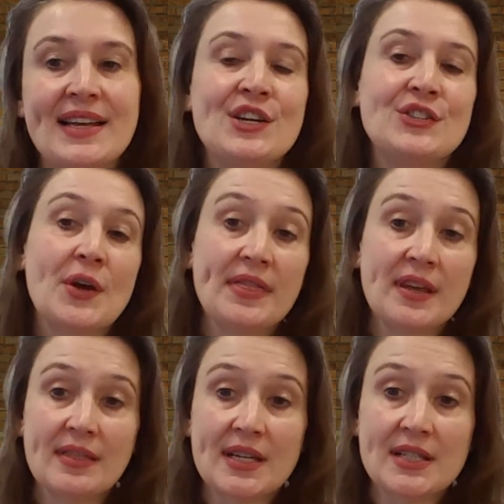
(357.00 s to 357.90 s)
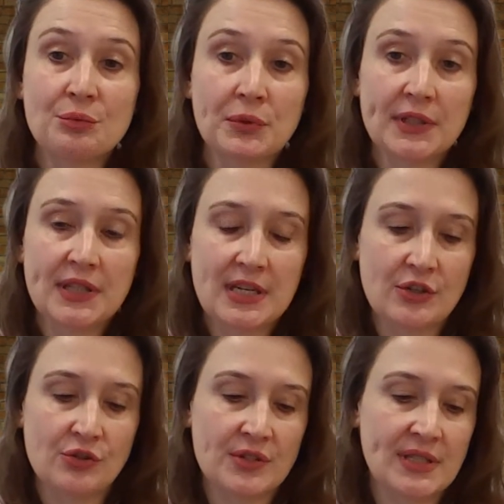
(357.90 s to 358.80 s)
So I think that's a really
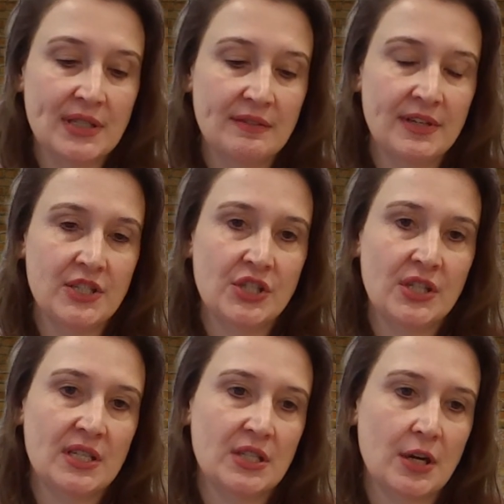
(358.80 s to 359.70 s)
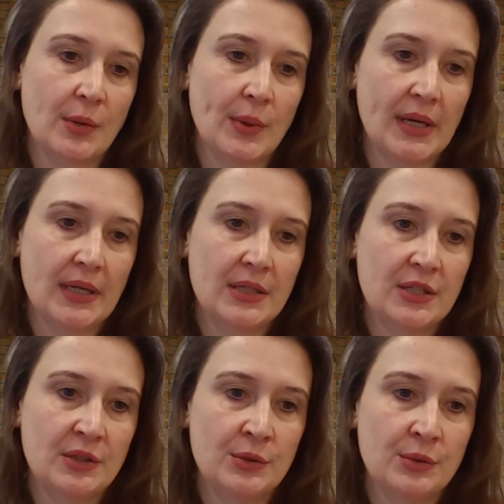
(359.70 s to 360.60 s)
interesting innovation that's going
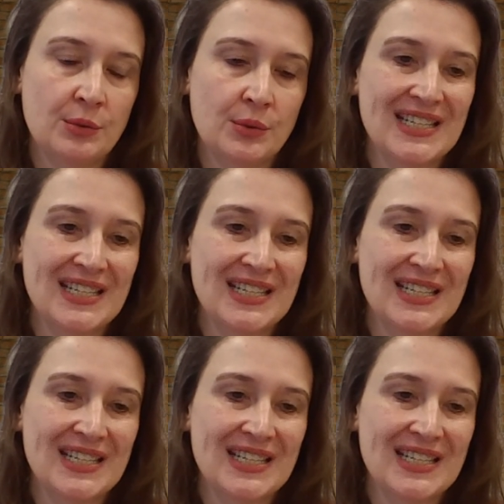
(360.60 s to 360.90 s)
to